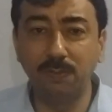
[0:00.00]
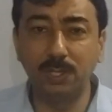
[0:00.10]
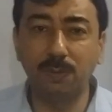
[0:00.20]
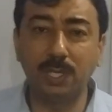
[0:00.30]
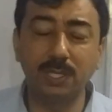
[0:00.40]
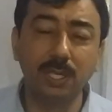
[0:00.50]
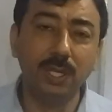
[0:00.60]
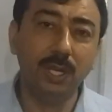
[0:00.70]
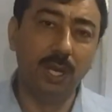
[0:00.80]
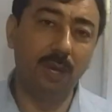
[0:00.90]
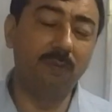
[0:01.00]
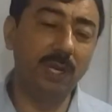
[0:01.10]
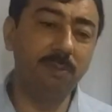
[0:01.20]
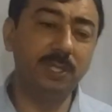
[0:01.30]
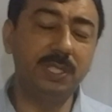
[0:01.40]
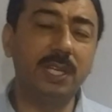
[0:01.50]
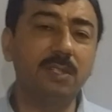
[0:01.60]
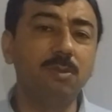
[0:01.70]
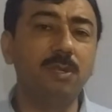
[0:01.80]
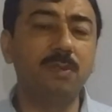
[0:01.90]
which was one basic
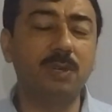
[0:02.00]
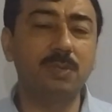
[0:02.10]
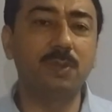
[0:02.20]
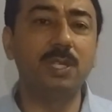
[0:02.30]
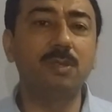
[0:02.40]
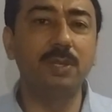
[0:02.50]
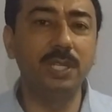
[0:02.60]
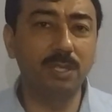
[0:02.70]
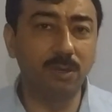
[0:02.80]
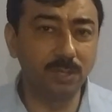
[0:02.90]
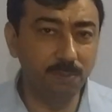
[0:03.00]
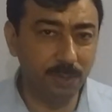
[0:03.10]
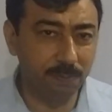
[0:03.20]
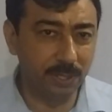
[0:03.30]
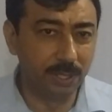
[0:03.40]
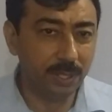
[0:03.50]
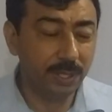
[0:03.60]
health unit was for the 20,000 people.